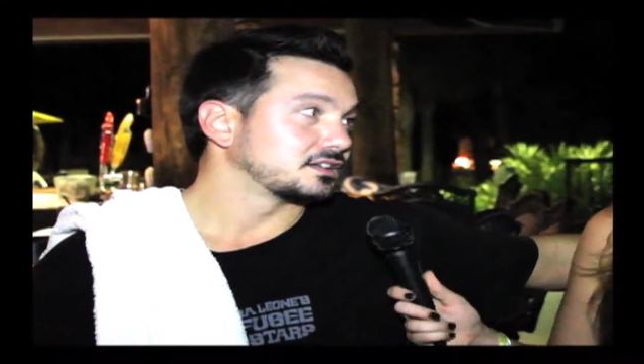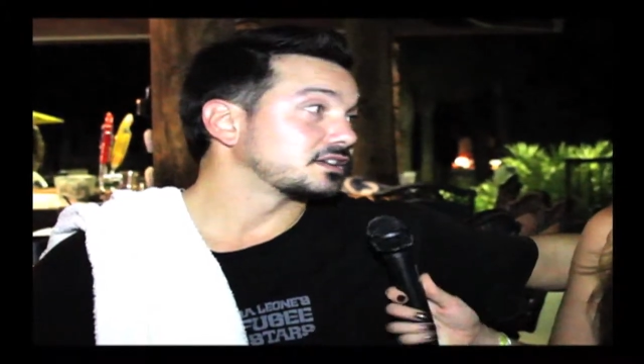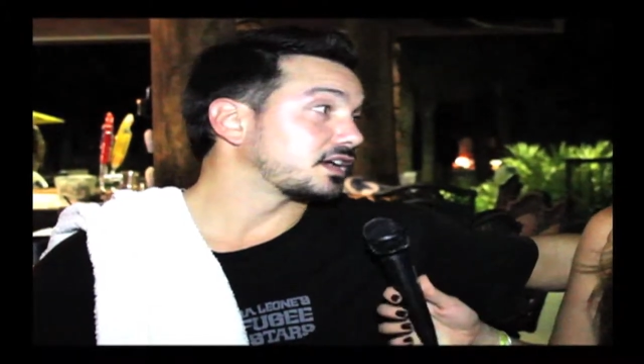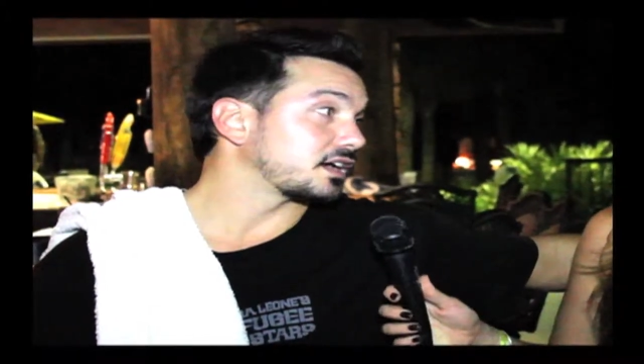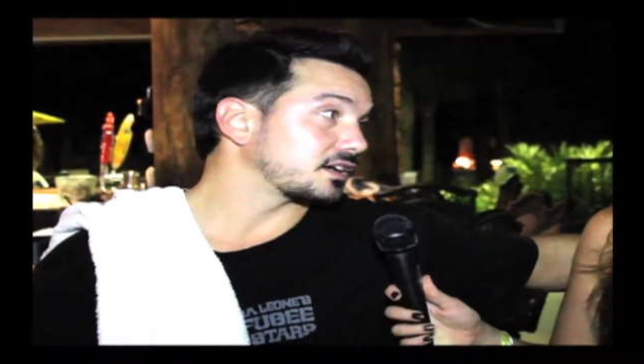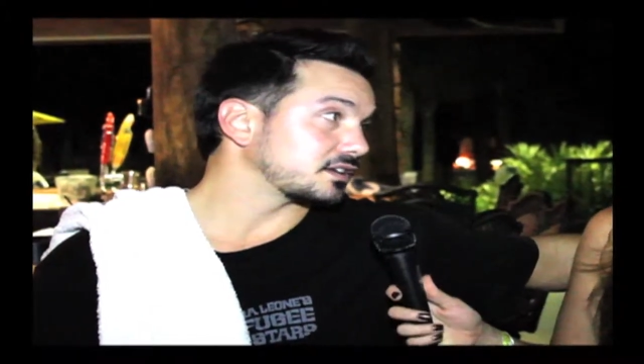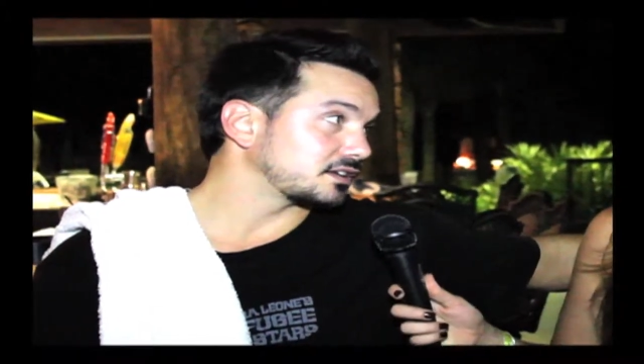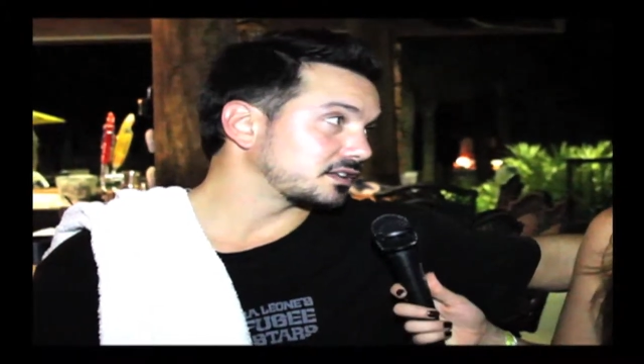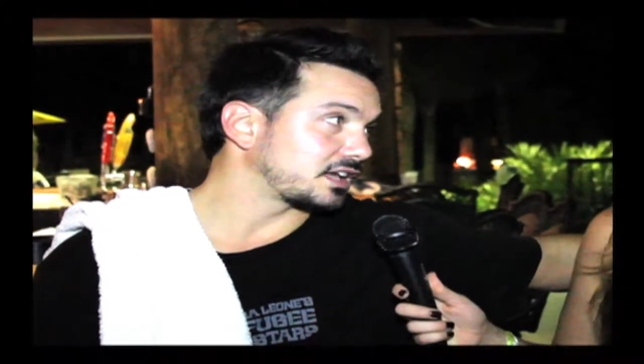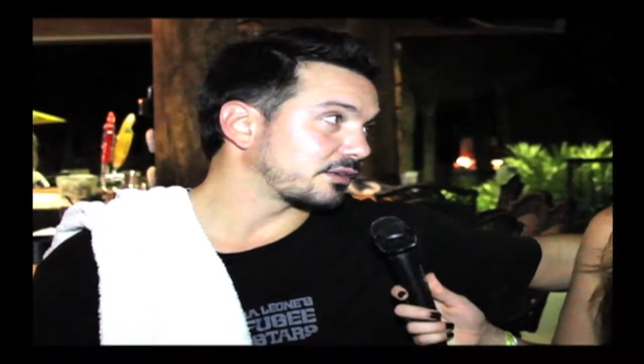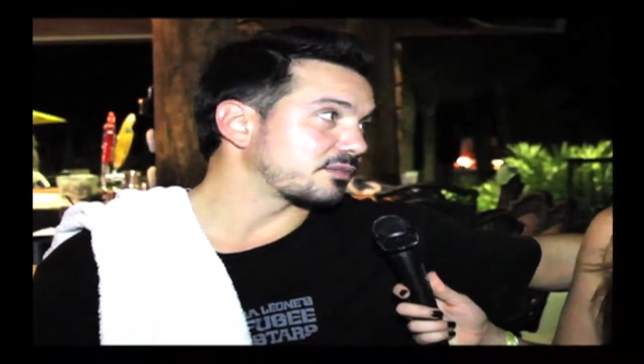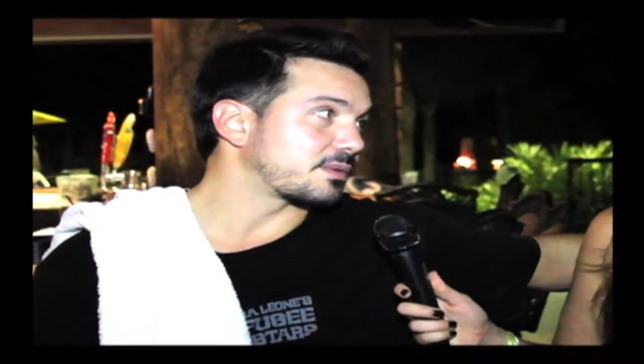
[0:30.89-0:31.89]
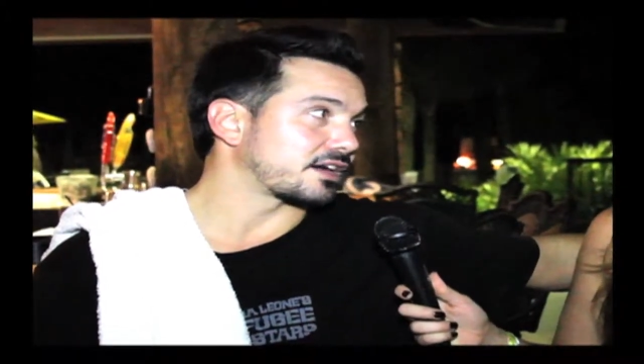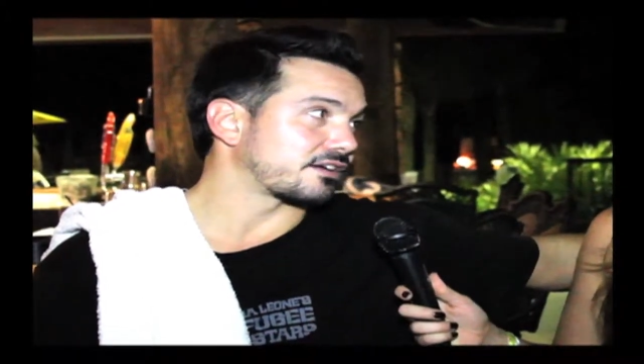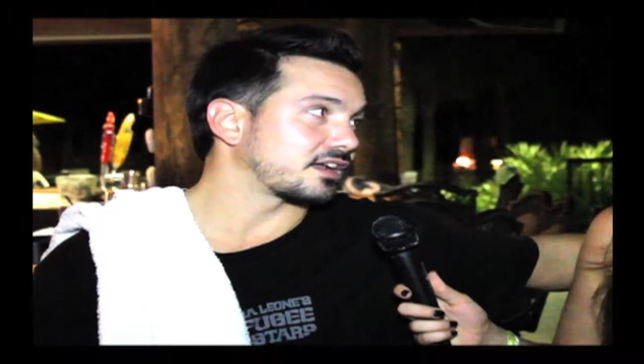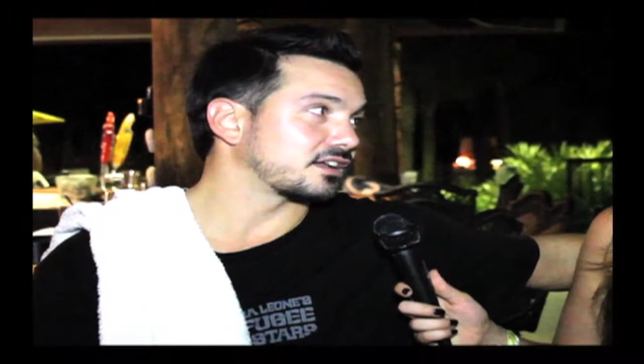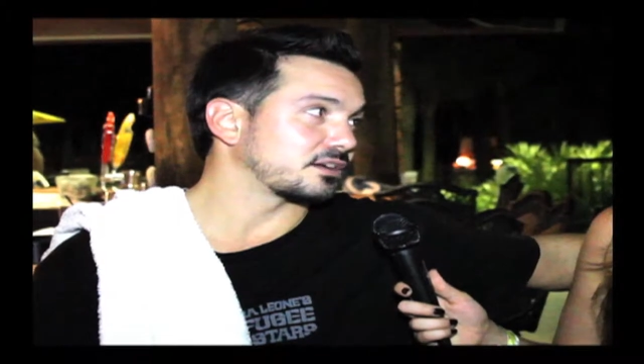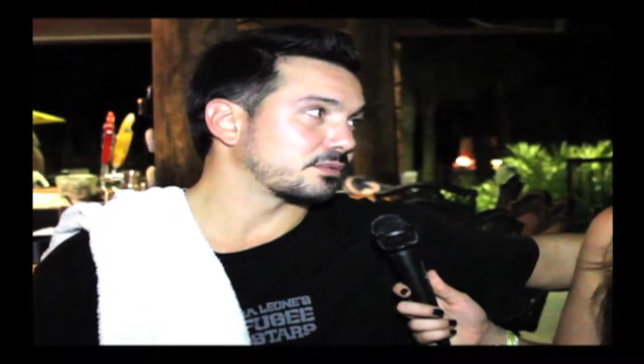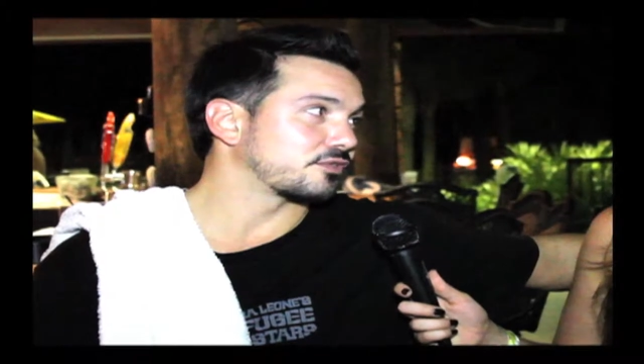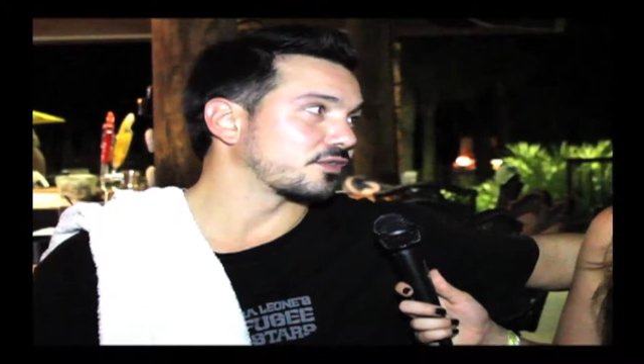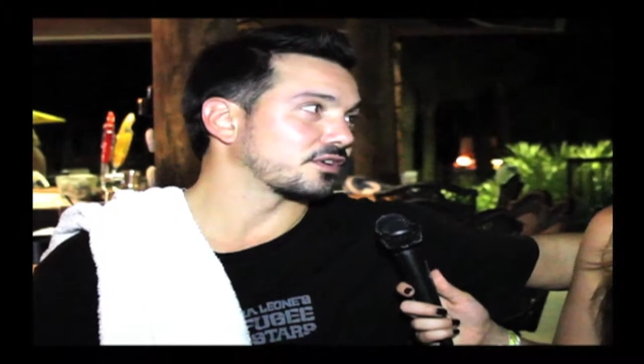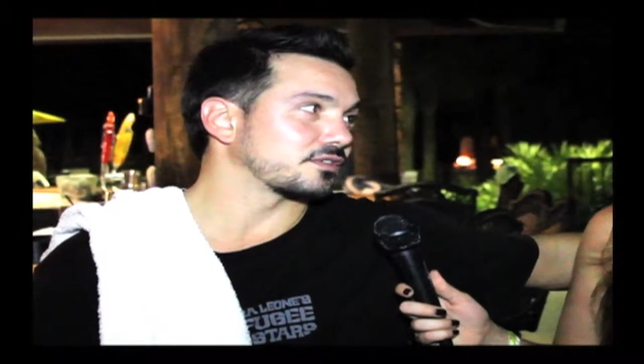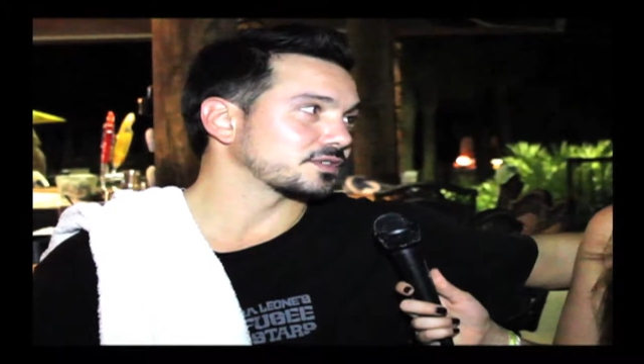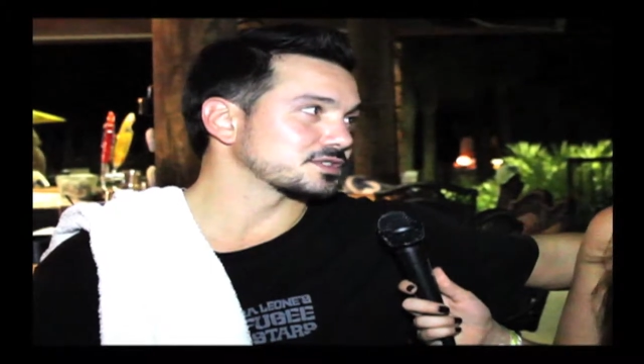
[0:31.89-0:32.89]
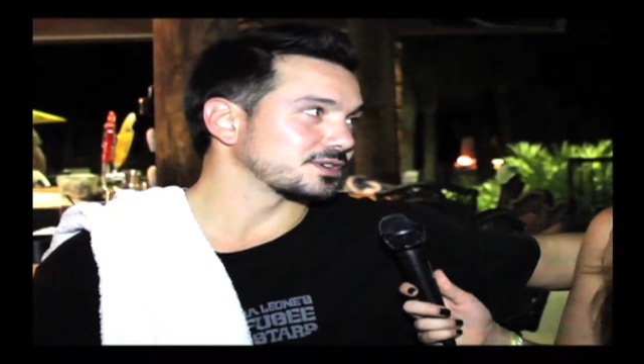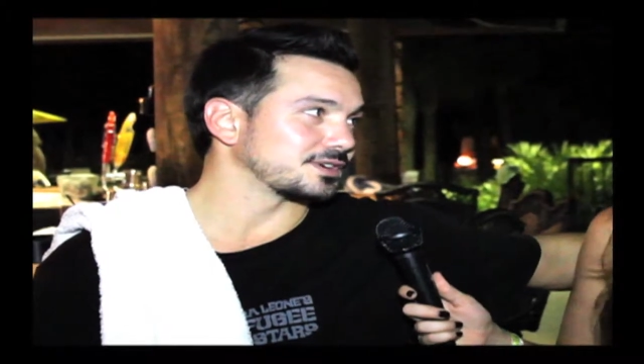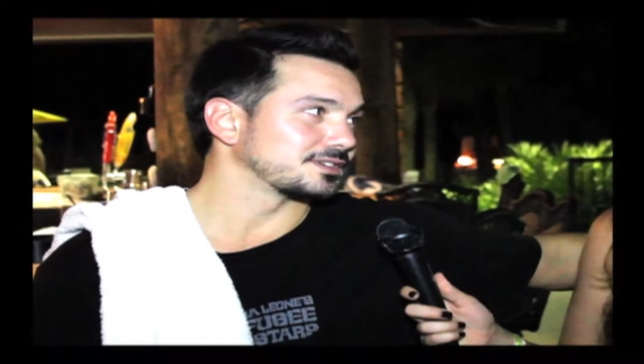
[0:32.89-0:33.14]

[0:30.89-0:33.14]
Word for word: Yeah, yeah, right. we've been around here before oh, for sure.